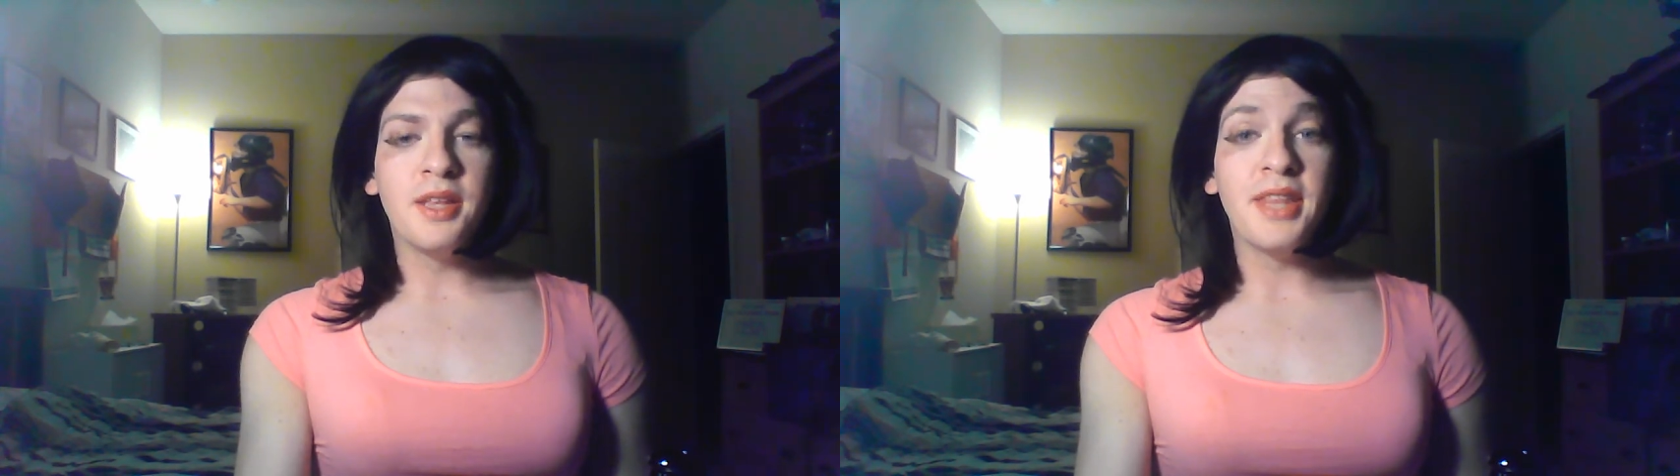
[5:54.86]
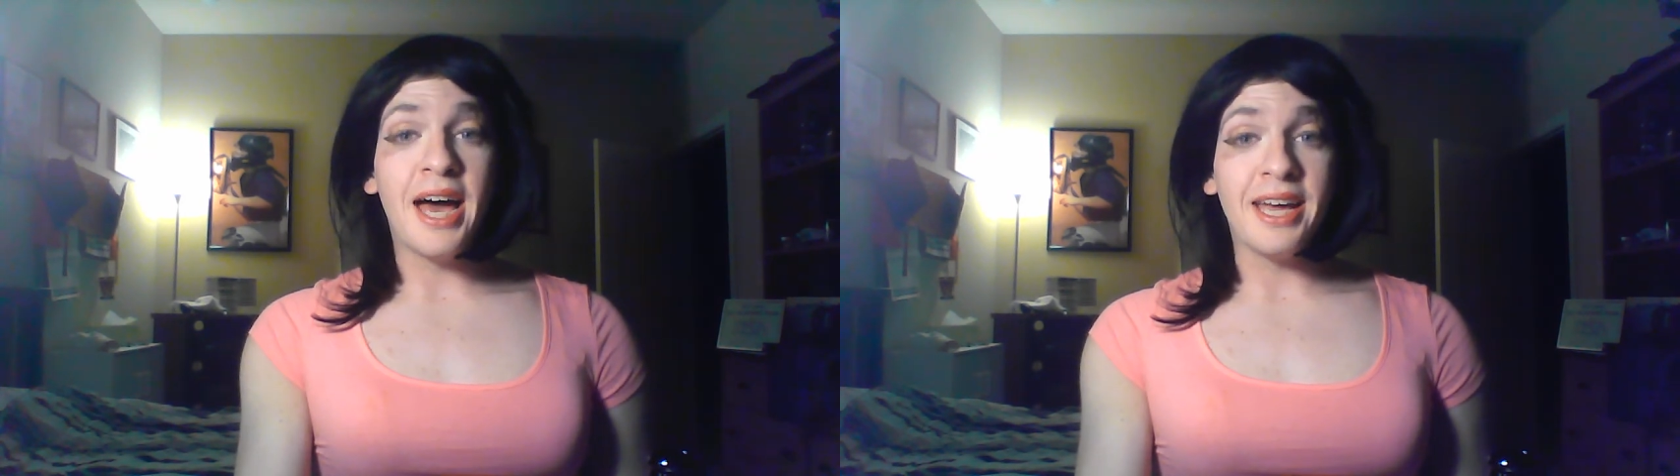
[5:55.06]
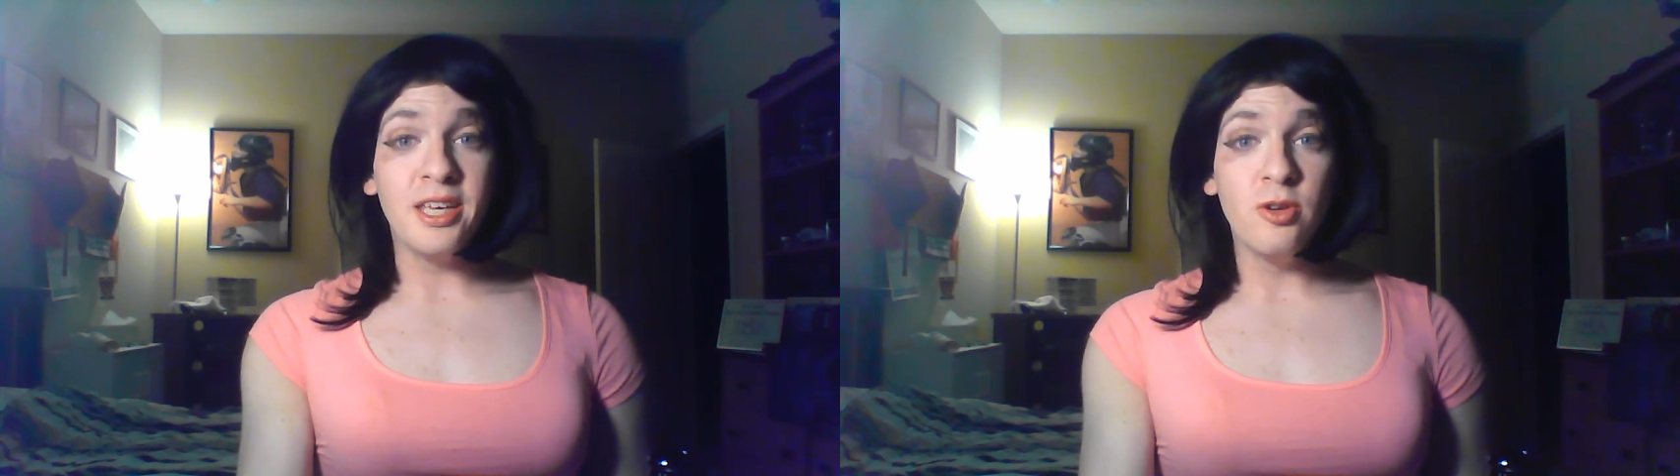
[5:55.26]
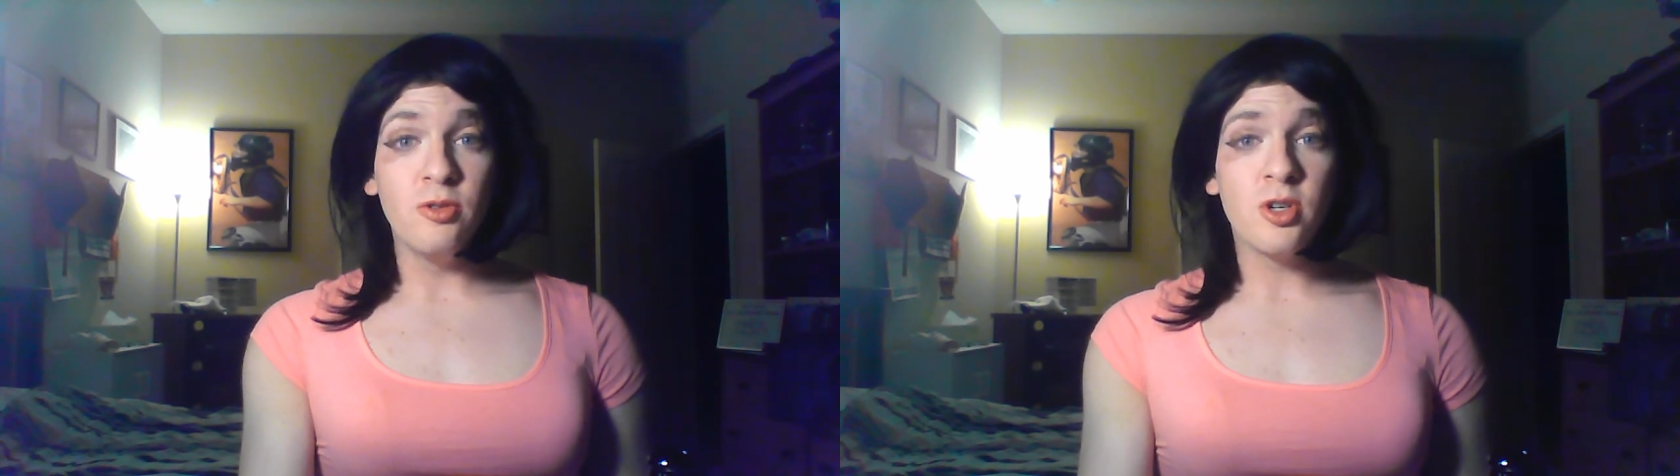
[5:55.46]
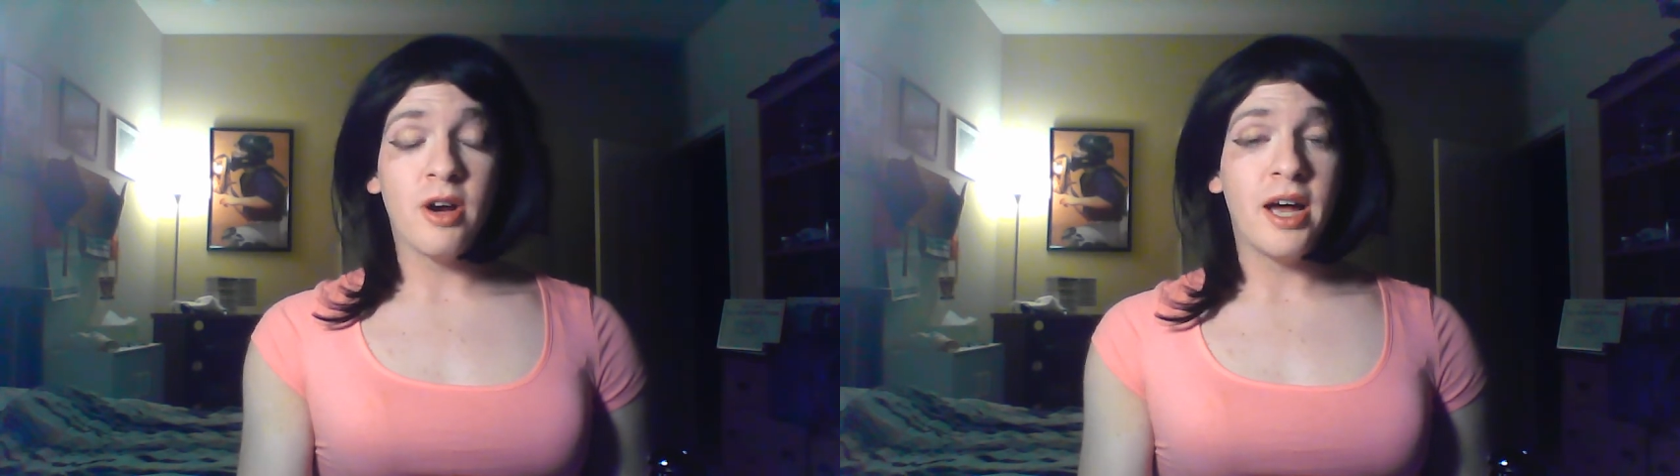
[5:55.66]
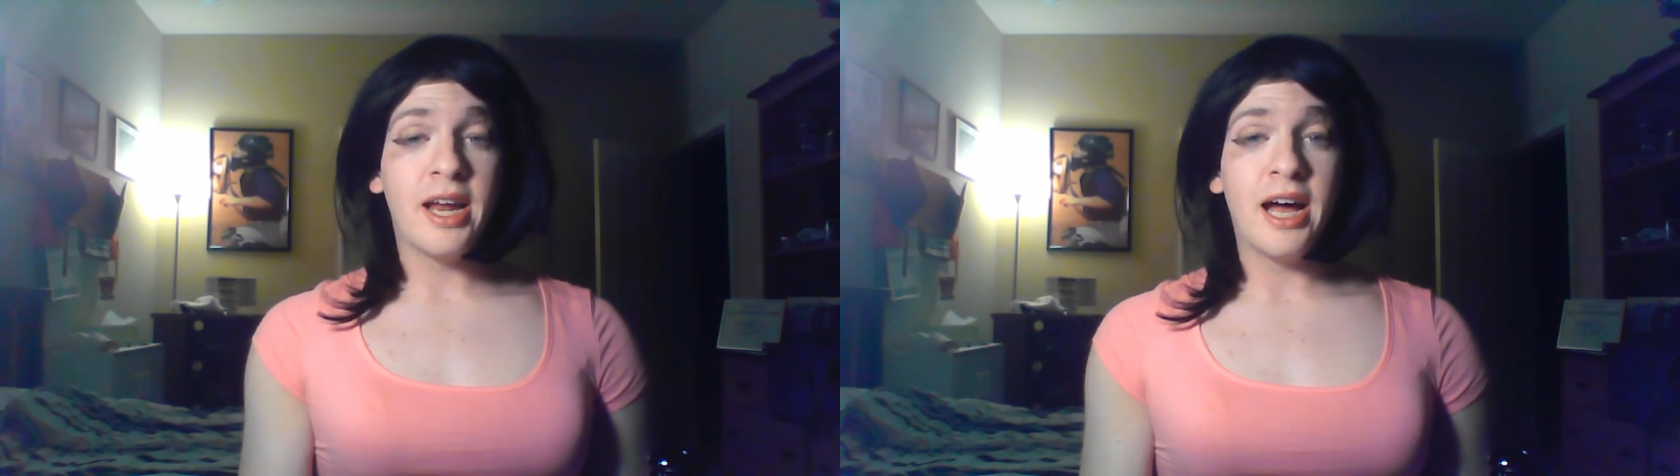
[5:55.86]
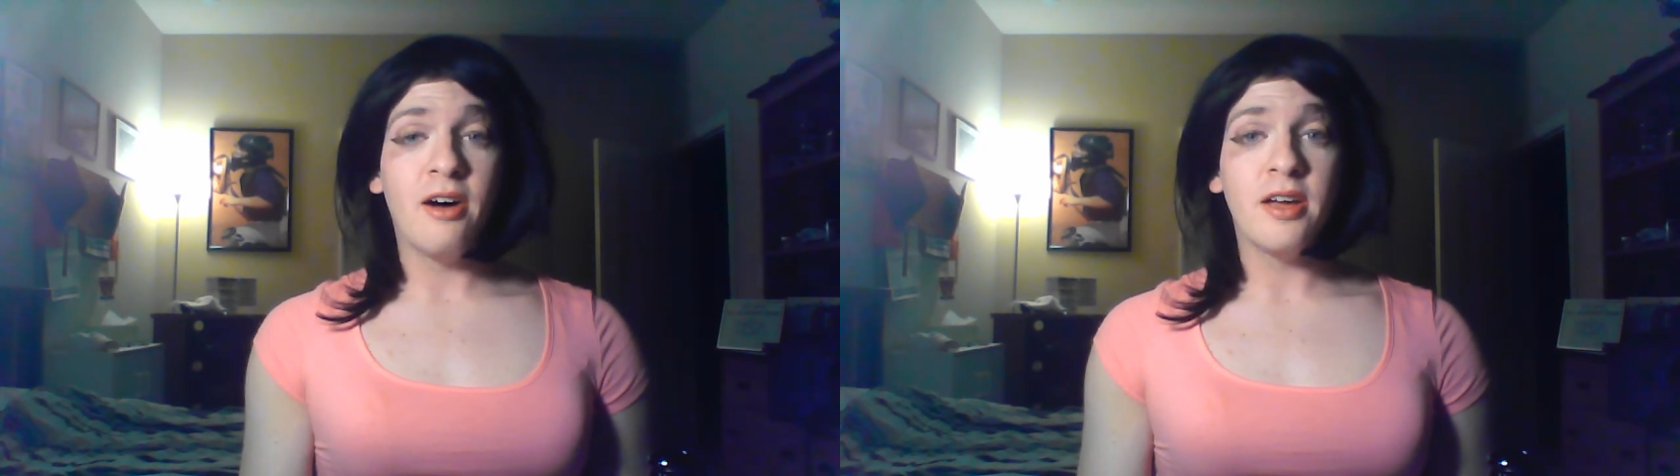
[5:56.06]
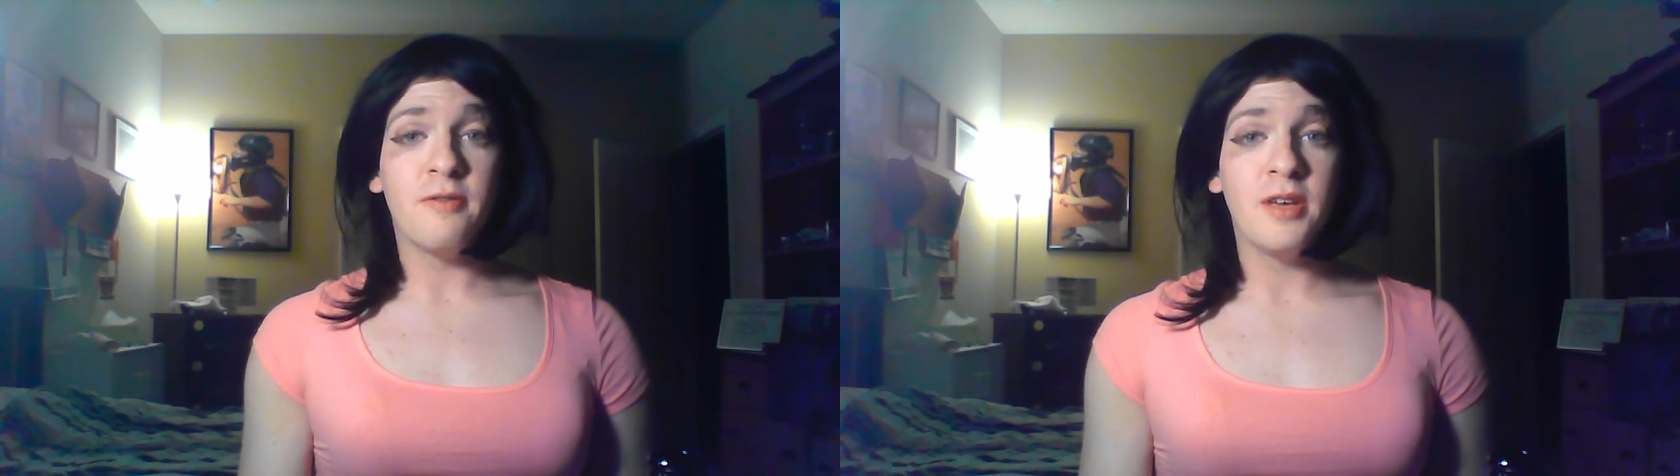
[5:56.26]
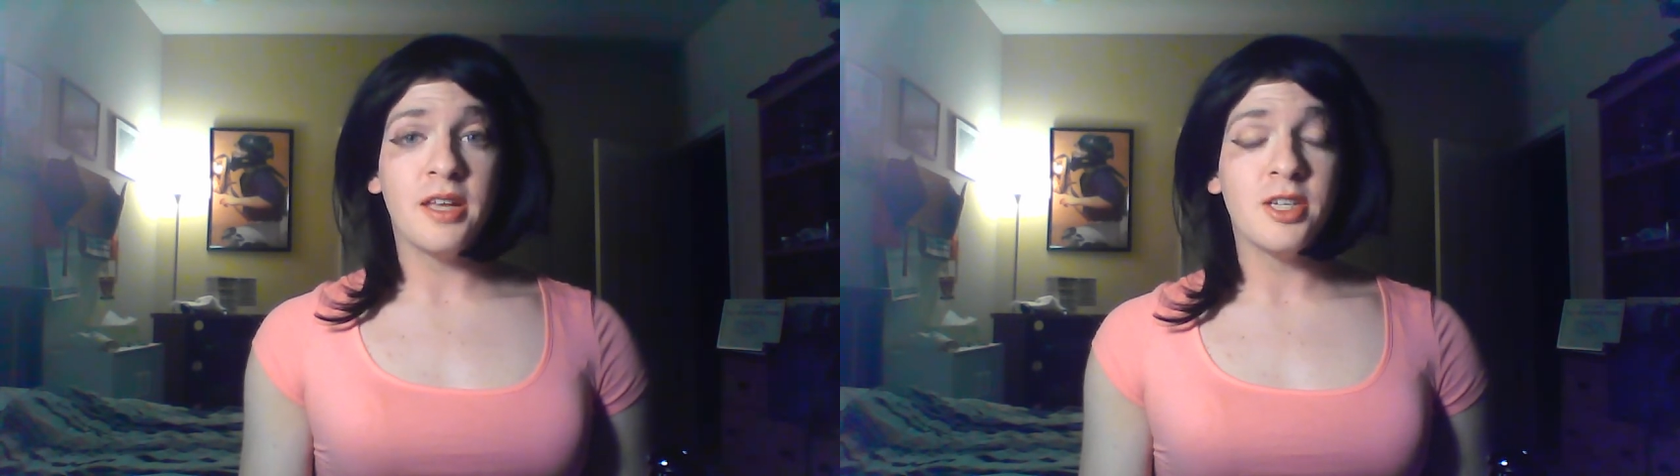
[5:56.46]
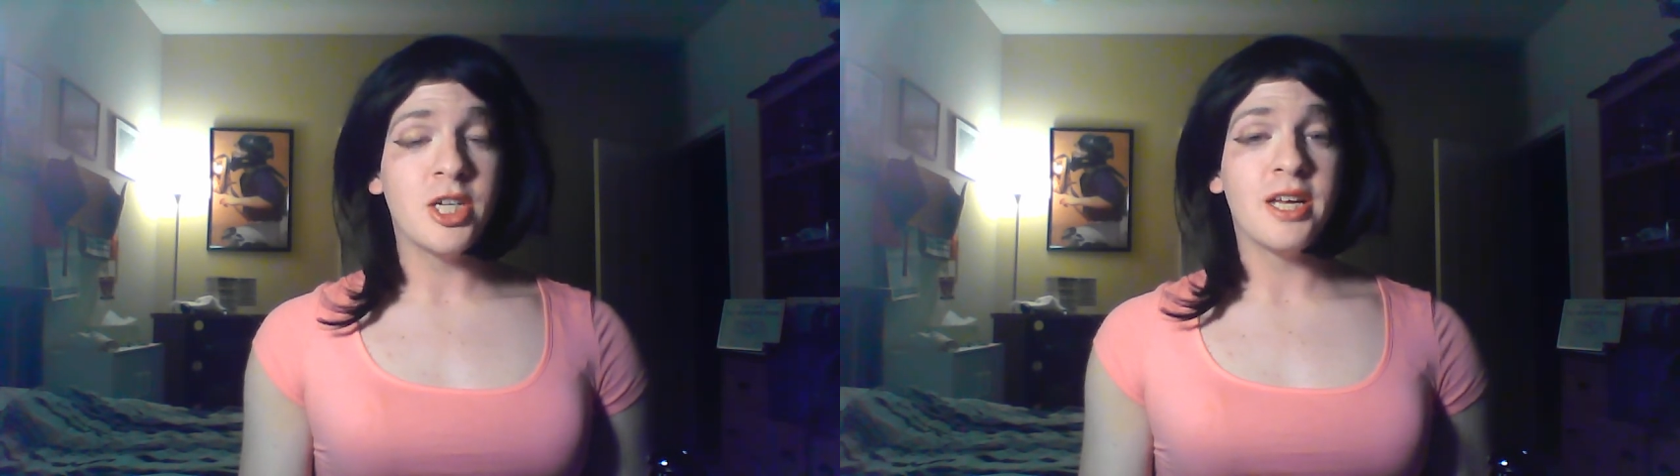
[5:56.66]
that you try it out if you
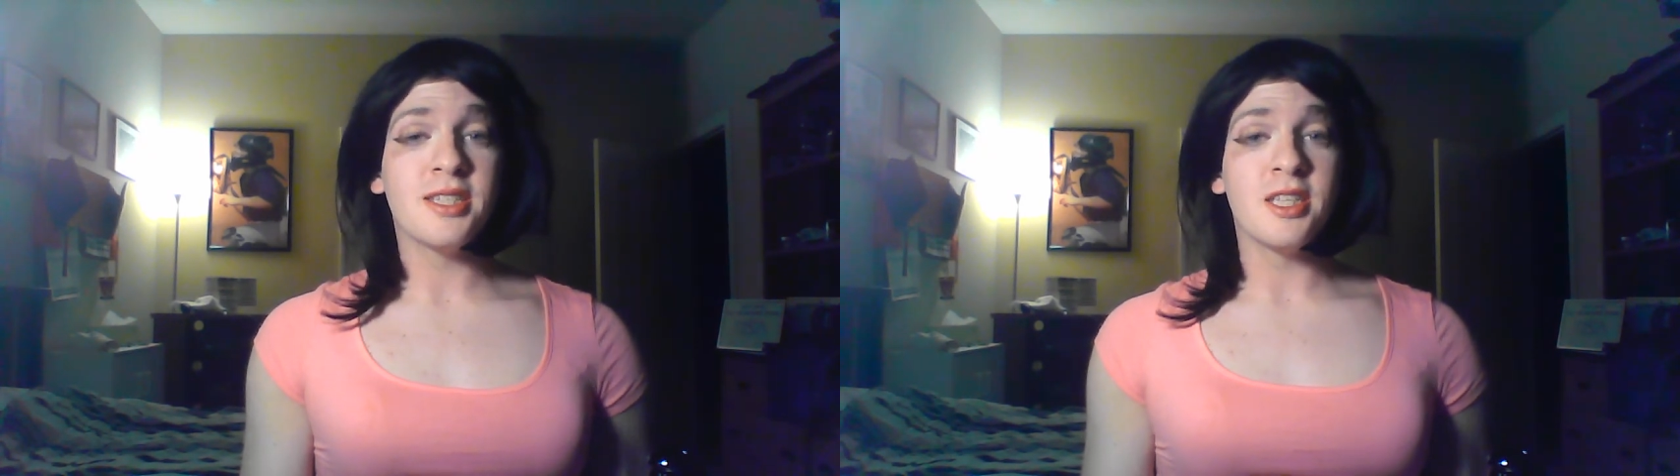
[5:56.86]
get the chance.